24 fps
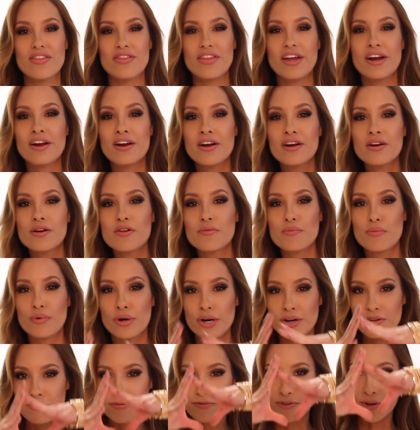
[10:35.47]
They're
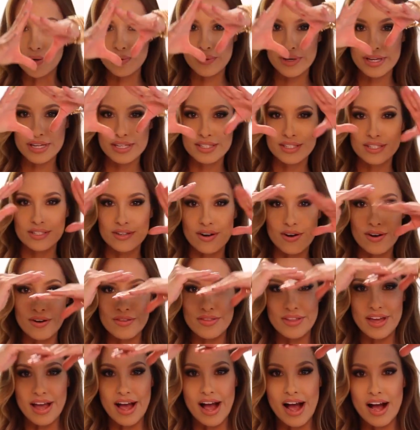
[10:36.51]
more focused
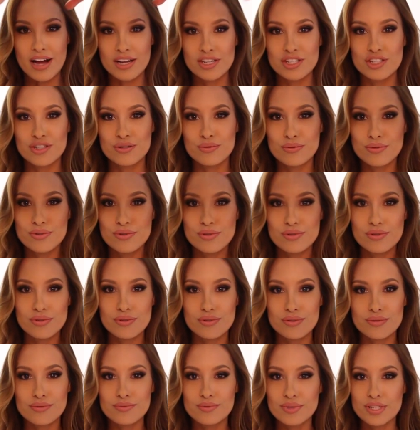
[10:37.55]
on the
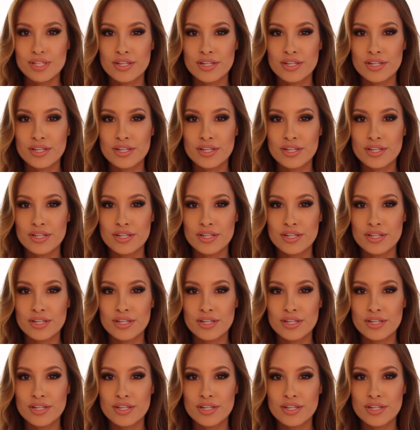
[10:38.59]
actual,